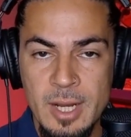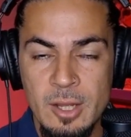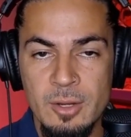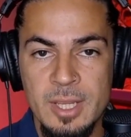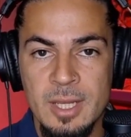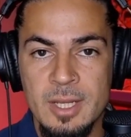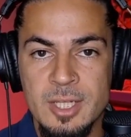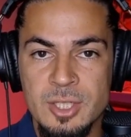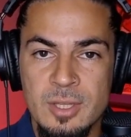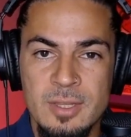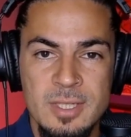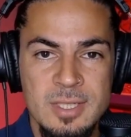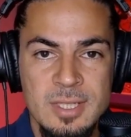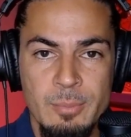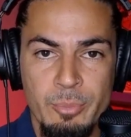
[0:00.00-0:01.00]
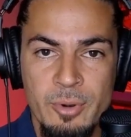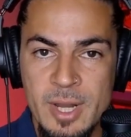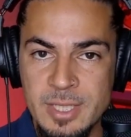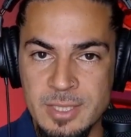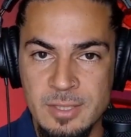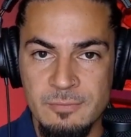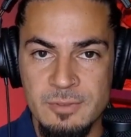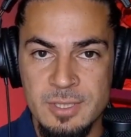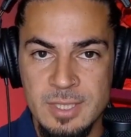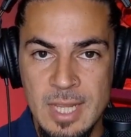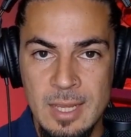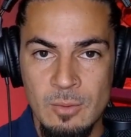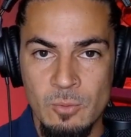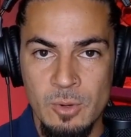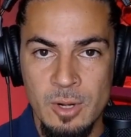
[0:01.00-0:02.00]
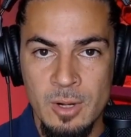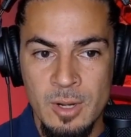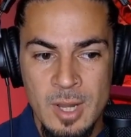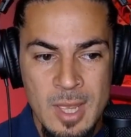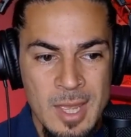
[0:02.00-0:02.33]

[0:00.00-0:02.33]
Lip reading: I'll get into this depressive state where,